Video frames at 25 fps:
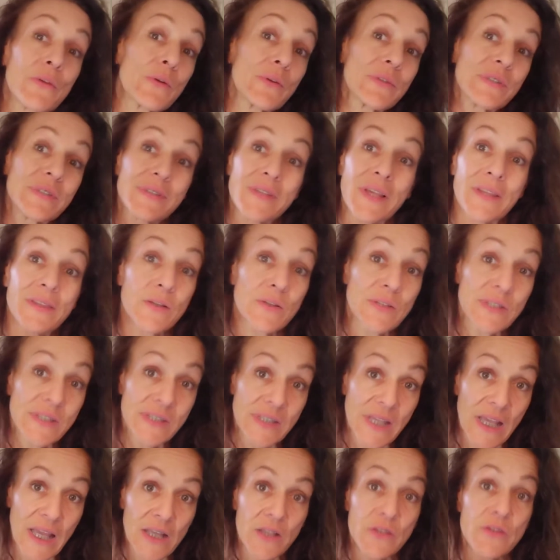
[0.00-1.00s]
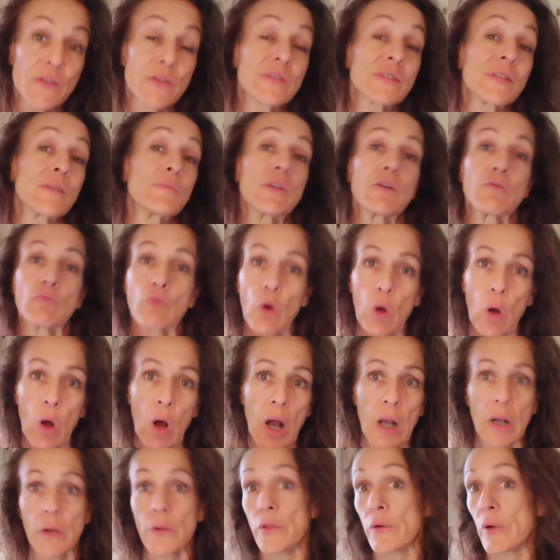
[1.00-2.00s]
it's that they're sick, there's something
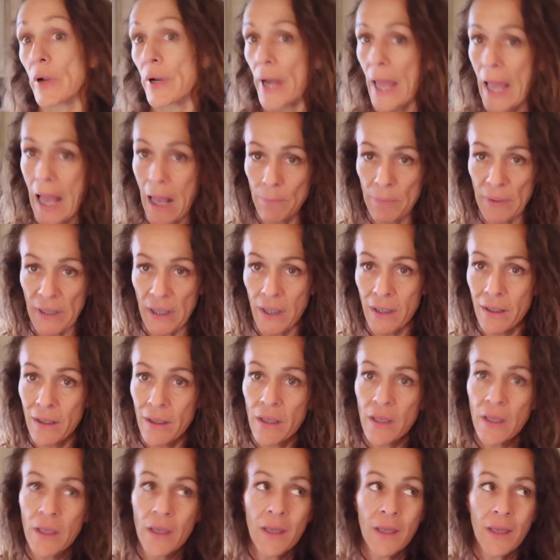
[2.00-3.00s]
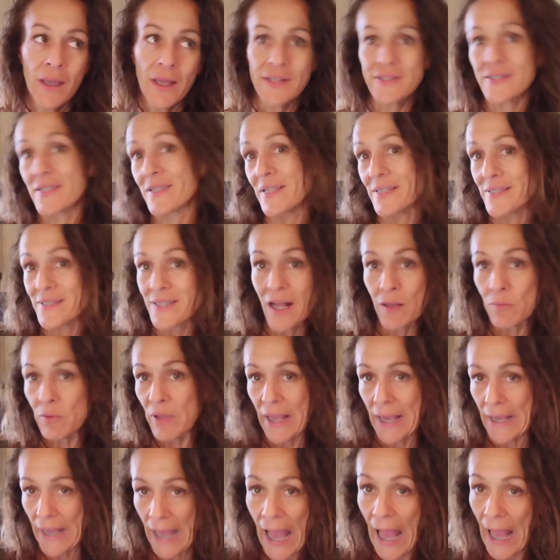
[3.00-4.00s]
wrong, or they're unhappy, is that they stop
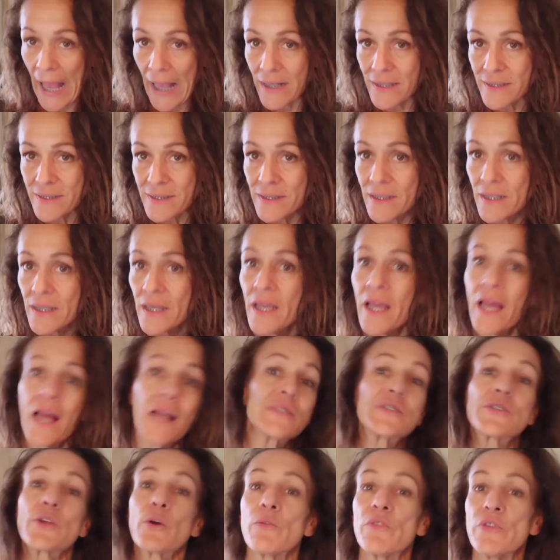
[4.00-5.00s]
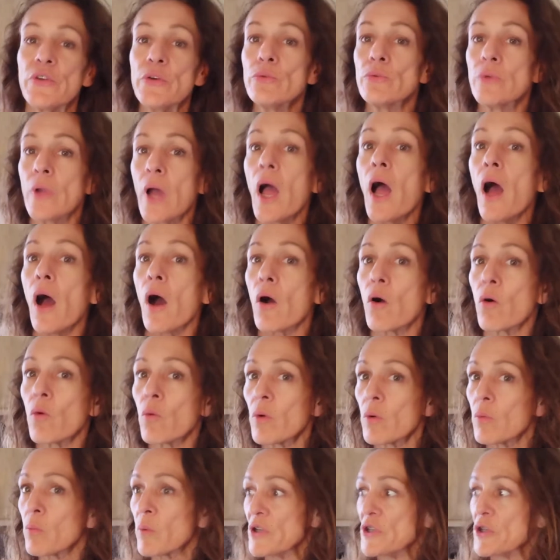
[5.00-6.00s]
laying eggs. And so you
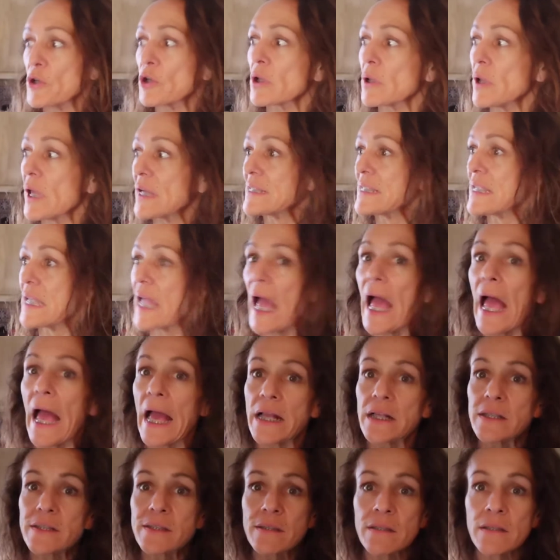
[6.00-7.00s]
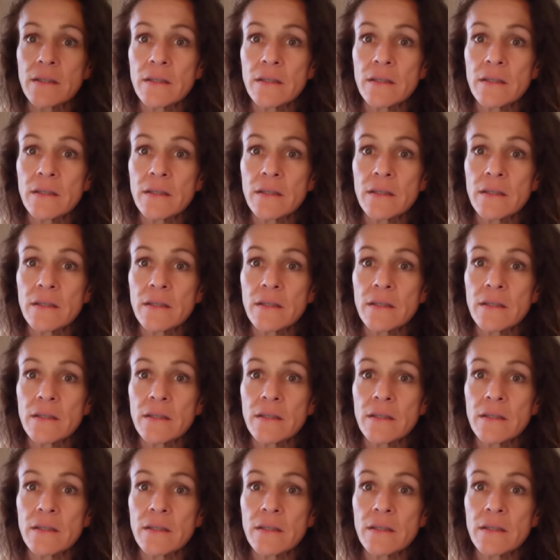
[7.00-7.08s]
know when you're collecting eggs,